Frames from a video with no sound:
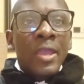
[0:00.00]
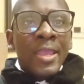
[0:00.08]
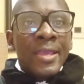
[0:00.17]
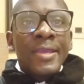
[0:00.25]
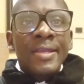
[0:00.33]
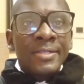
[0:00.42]

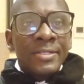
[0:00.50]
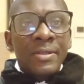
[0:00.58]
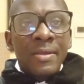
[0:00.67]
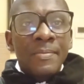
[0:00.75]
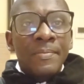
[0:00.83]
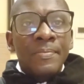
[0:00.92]
engage
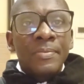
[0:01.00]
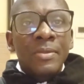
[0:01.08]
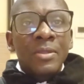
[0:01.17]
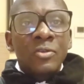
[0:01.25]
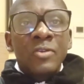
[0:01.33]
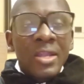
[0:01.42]
them.
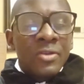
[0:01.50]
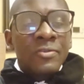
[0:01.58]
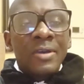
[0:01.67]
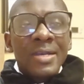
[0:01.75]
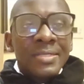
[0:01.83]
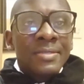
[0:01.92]
Try
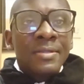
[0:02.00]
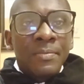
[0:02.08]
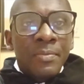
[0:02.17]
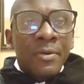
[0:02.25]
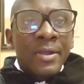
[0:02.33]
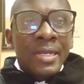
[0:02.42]
to ask them
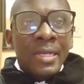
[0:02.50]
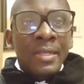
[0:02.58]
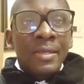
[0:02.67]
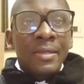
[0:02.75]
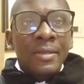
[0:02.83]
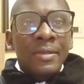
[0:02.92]
politely.
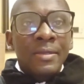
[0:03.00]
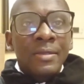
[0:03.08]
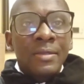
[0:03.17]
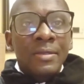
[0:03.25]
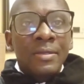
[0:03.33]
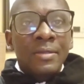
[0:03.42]

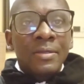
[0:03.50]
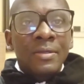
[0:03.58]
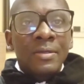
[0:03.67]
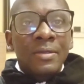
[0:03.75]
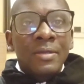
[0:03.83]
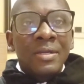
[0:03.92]

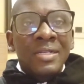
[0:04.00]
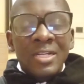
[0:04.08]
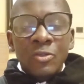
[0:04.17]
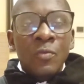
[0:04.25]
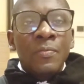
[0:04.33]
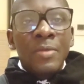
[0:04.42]

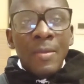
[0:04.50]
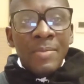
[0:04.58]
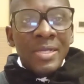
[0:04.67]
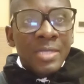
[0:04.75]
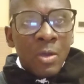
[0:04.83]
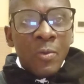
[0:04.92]
That will be a
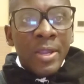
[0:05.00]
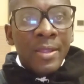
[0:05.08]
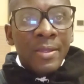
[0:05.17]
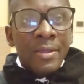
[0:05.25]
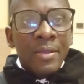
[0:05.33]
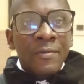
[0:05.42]
better way
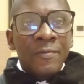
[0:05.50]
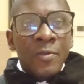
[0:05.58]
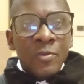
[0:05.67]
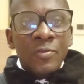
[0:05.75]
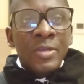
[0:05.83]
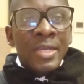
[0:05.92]
for
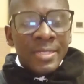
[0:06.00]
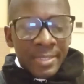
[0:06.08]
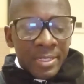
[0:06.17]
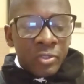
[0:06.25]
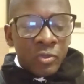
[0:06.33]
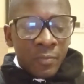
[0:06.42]
you to get
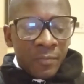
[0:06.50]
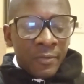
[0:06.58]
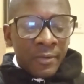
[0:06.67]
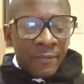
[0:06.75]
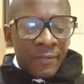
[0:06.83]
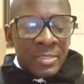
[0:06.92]
that job
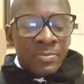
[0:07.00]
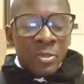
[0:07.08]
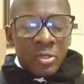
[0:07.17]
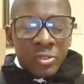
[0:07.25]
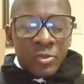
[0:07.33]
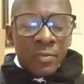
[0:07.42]
very fast.
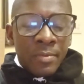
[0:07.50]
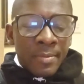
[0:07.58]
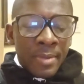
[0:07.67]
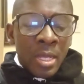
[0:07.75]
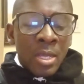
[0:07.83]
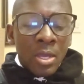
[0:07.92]
Because
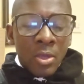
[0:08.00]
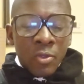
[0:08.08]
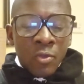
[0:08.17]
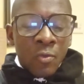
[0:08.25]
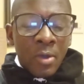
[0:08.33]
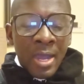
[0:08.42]
remember,
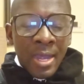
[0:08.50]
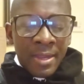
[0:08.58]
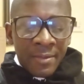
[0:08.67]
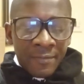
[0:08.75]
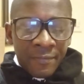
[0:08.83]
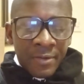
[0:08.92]
you are
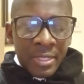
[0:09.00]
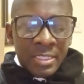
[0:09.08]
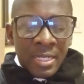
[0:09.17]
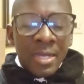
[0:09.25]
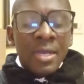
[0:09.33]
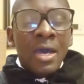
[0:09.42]
a
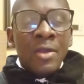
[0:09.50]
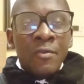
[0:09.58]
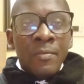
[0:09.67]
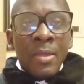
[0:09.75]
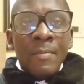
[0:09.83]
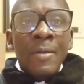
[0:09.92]
fresher. And
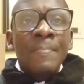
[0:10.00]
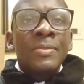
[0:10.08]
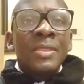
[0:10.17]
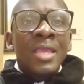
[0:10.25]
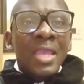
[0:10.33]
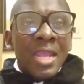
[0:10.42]
remember,
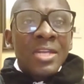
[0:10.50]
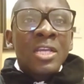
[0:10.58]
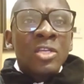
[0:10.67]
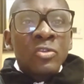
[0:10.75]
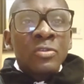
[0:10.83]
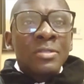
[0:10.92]
the
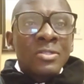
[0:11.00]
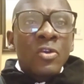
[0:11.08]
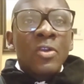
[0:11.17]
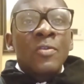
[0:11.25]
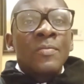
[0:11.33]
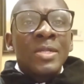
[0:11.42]
education
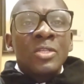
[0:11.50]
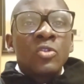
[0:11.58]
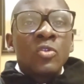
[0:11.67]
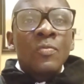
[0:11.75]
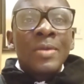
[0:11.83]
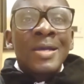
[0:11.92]
documents
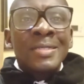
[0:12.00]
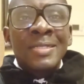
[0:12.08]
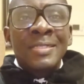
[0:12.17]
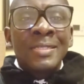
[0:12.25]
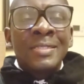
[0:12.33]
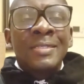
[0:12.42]
should be
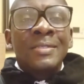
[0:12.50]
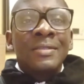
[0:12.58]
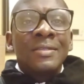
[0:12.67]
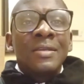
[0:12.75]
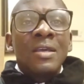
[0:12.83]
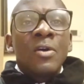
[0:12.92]
ascertained
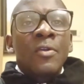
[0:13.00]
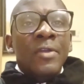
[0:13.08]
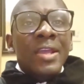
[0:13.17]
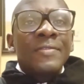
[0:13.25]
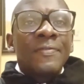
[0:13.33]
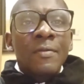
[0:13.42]

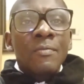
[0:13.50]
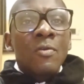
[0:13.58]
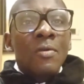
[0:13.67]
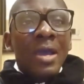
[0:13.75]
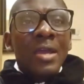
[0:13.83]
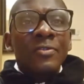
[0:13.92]
right from
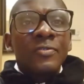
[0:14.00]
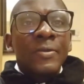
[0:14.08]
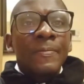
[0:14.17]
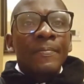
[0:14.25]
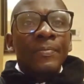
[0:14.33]
your country.